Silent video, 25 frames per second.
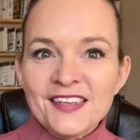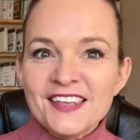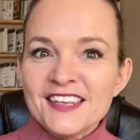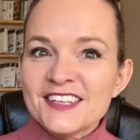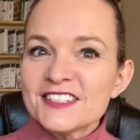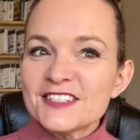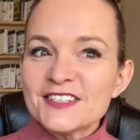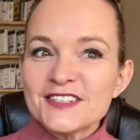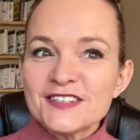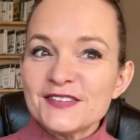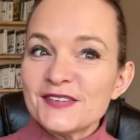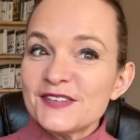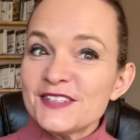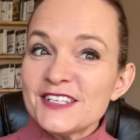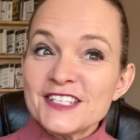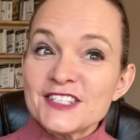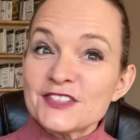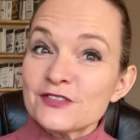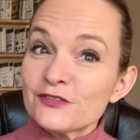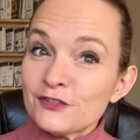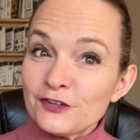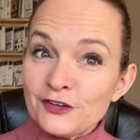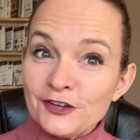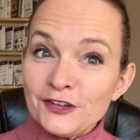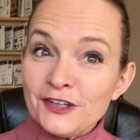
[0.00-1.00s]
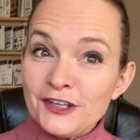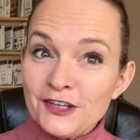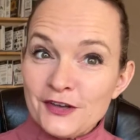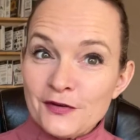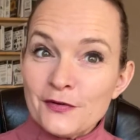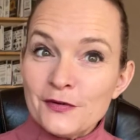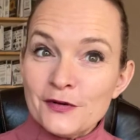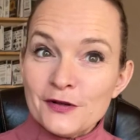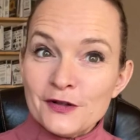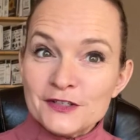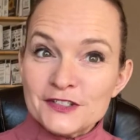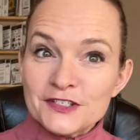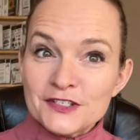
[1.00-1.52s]
So it's really
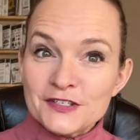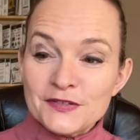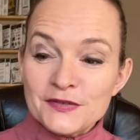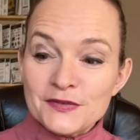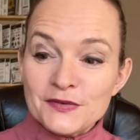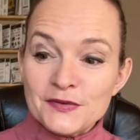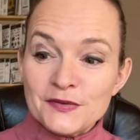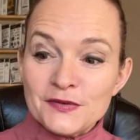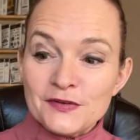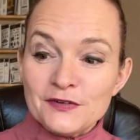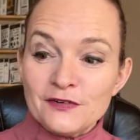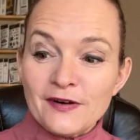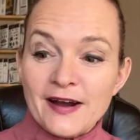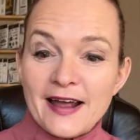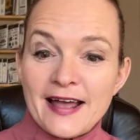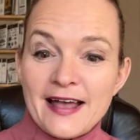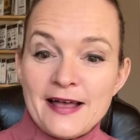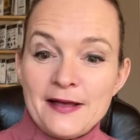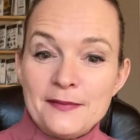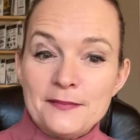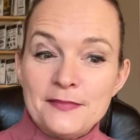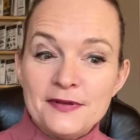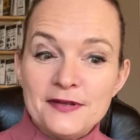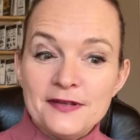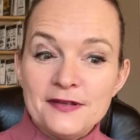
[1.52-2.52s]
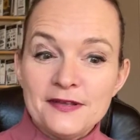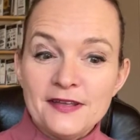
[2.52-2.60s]
cool to grab,